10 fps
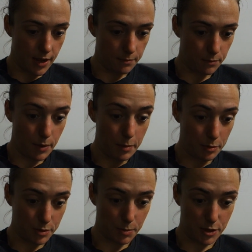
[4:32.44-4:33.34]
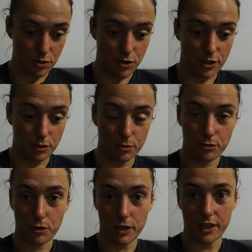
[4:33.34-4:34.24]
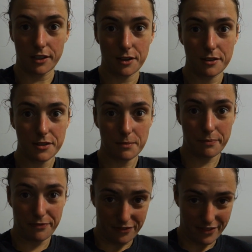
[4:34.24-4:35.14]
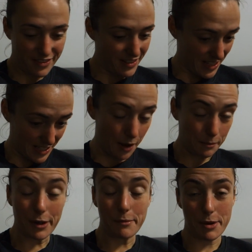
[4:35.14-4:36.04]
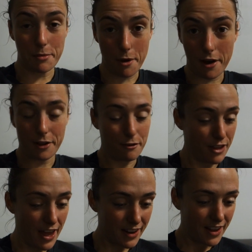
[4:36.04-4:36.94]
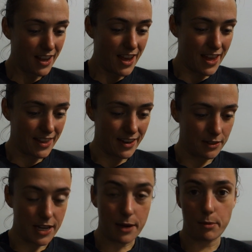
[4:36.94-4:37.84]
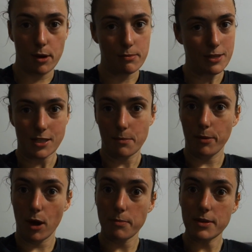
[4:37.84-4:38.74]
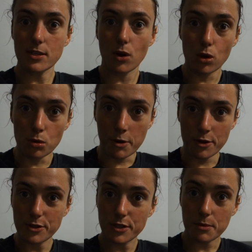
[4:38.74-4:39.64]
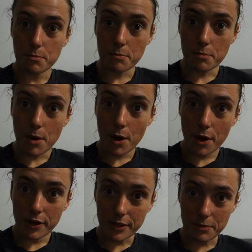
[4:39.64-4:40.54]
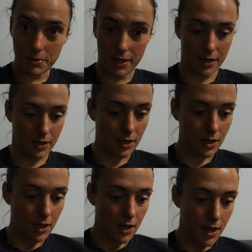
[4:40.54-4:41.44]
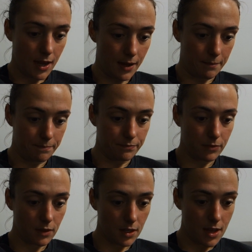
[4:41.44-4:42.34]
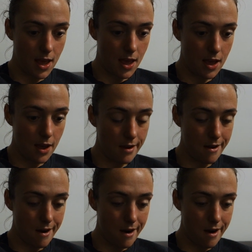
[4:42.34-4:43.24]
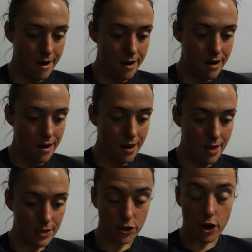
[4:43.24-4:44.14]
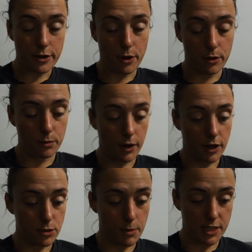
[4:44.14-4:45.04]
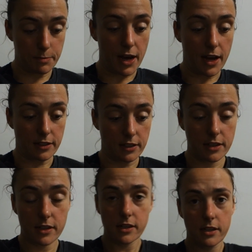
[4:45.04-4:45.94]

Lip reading: Women were supposed to try and do it with 40 kilos. I'm gonna be a while off that. And then 10 burpees. The burpees almost murdered me. Side note, when I do my Spartan